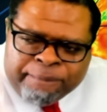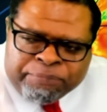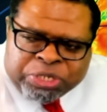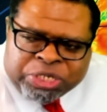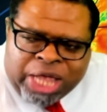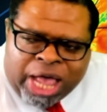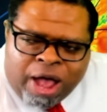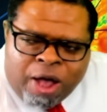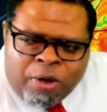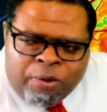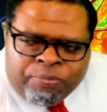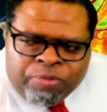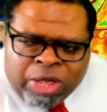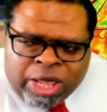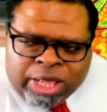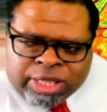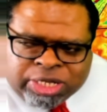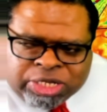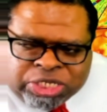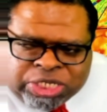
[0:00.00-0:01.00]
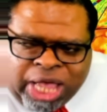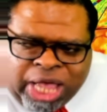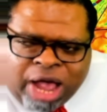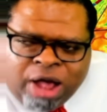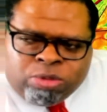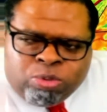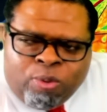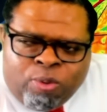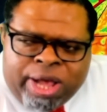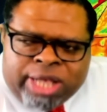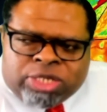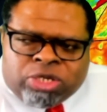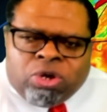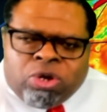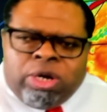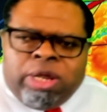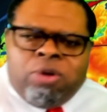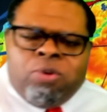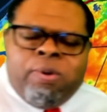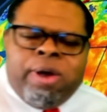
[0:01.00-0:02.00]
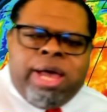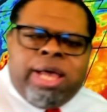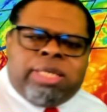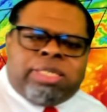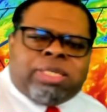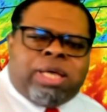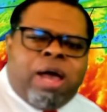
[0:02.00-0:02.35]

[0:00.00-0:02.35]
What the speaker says: south to southwesterly winds